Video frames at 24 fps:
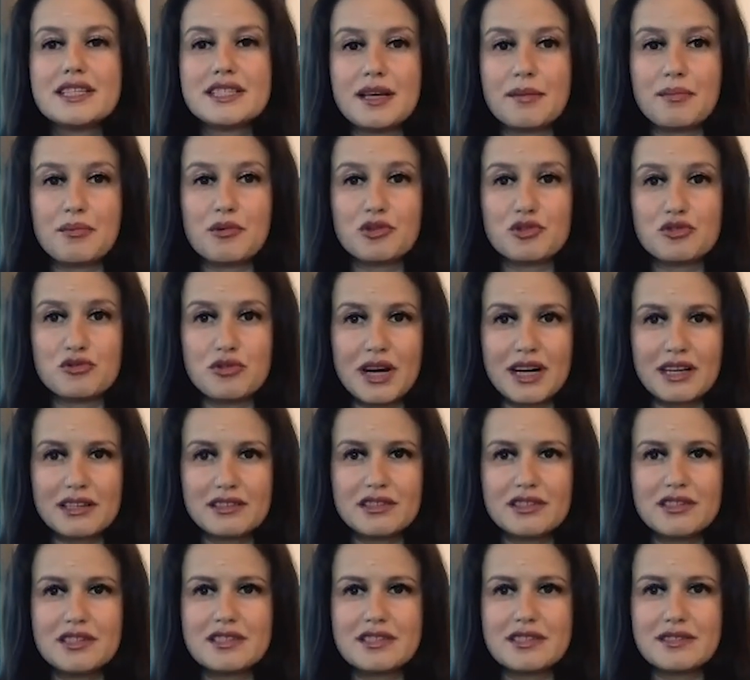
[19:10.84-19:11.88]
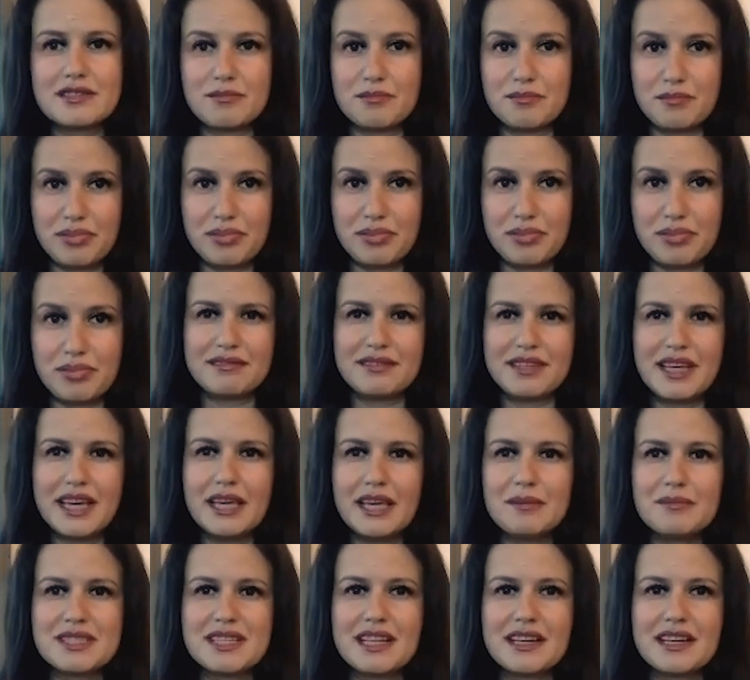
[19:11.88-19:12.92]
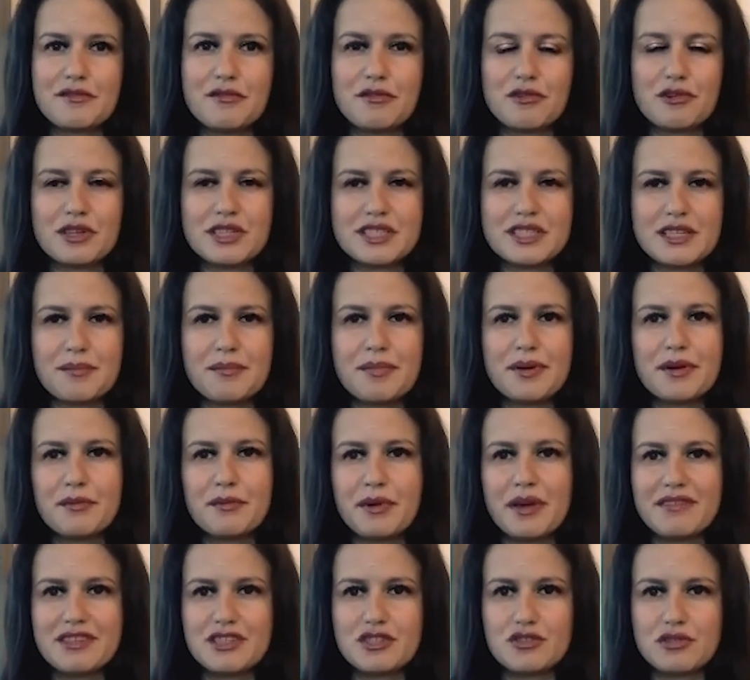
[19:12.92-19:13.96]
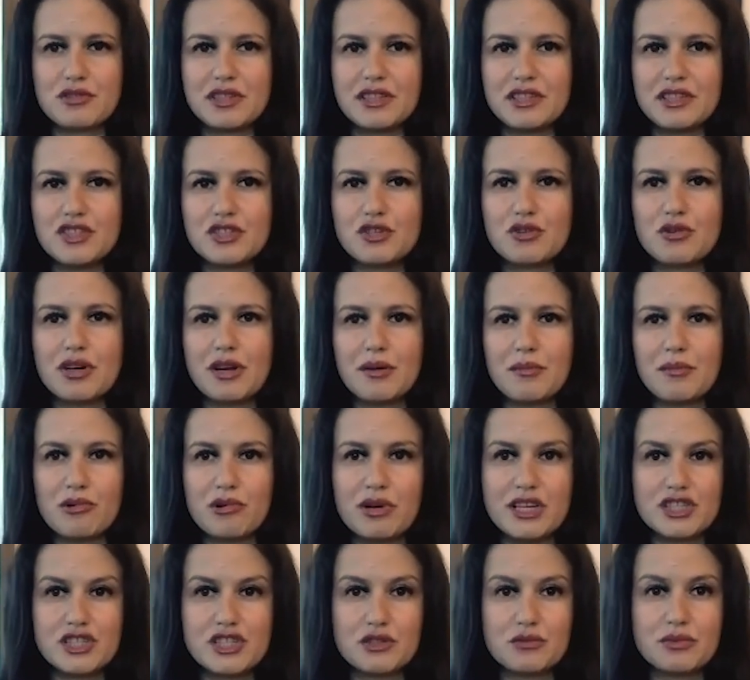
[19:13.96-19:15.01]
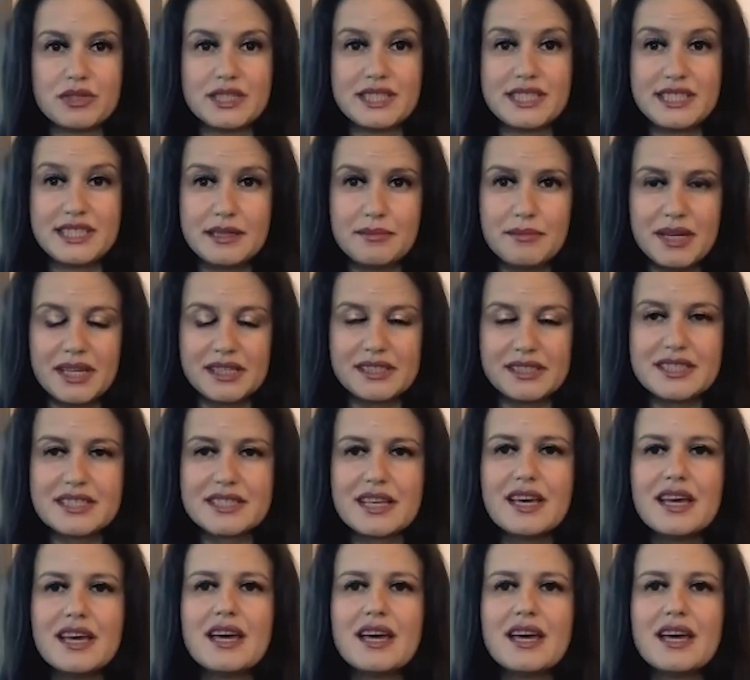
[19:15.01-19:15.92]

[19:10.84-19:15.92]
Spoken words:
subcontractors, brand names, like for example, we have a strategic collaboration with Siemens.